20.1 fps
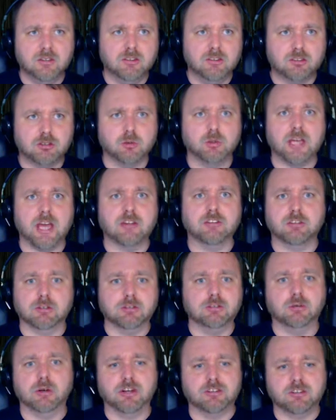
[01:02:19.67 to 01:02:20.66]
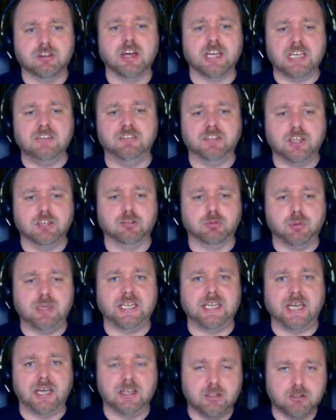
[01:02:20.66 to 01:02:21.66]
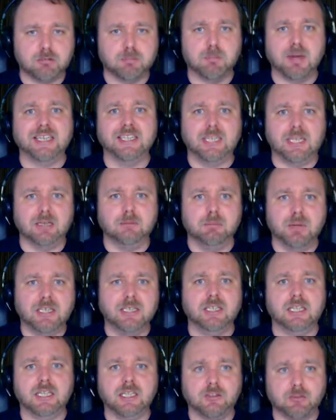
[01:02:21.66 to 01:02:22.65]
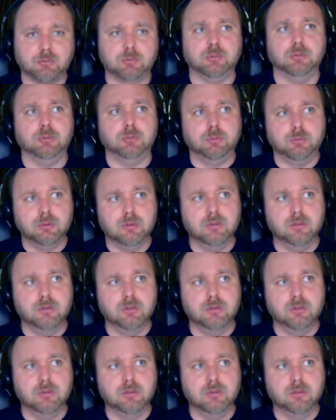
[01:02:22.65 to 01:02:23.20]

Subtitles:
So sorry, it's not even this weekend. It's Monday through